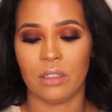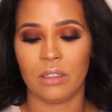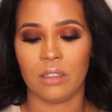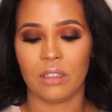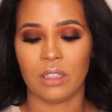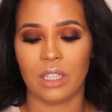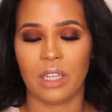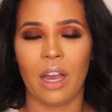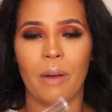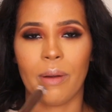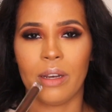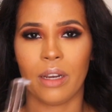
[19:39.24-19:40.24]
see
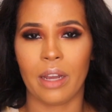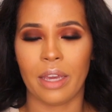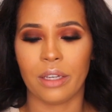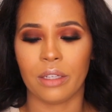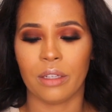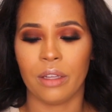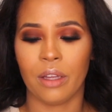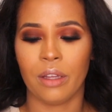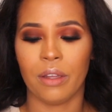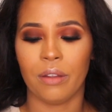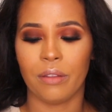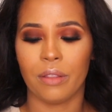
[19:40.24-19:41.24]
how I like
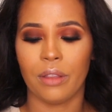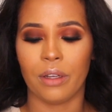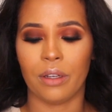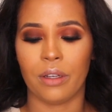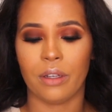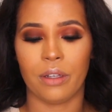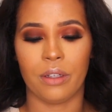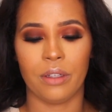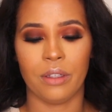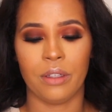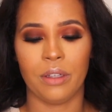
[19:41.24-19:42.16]
the